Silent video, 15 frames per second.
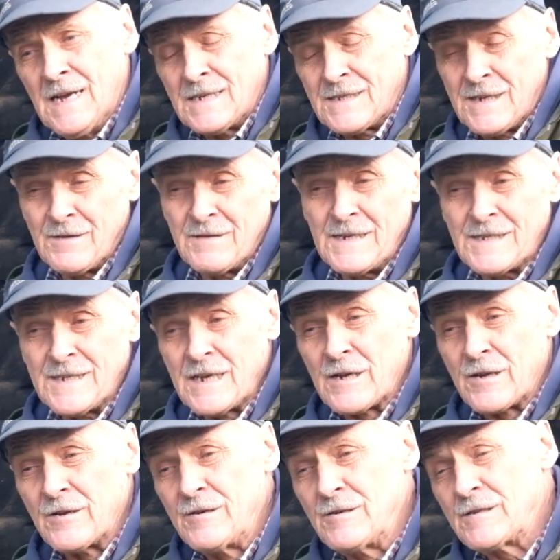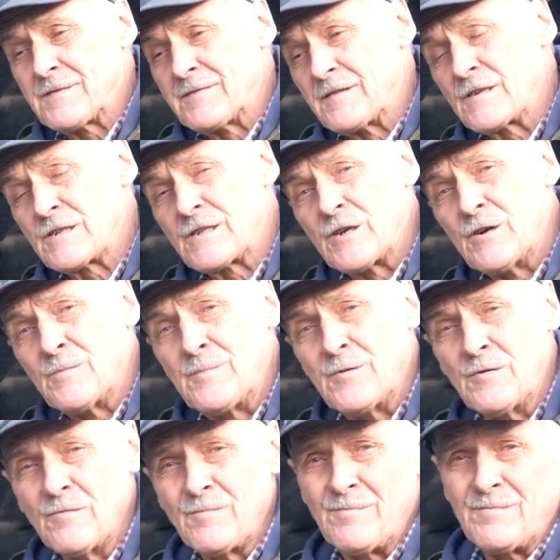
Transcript: So this includes, for example,